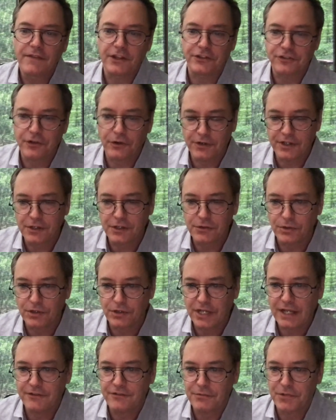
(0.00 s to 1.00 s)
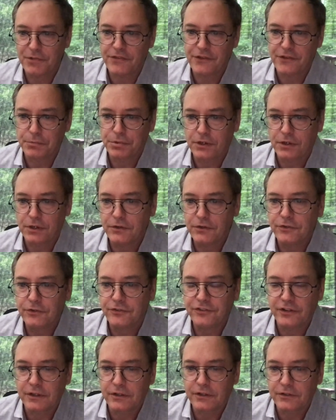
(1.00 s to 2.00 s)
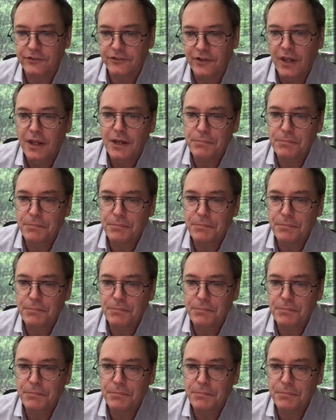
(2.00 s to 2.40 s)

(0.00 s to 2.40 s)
that's already created from other producers,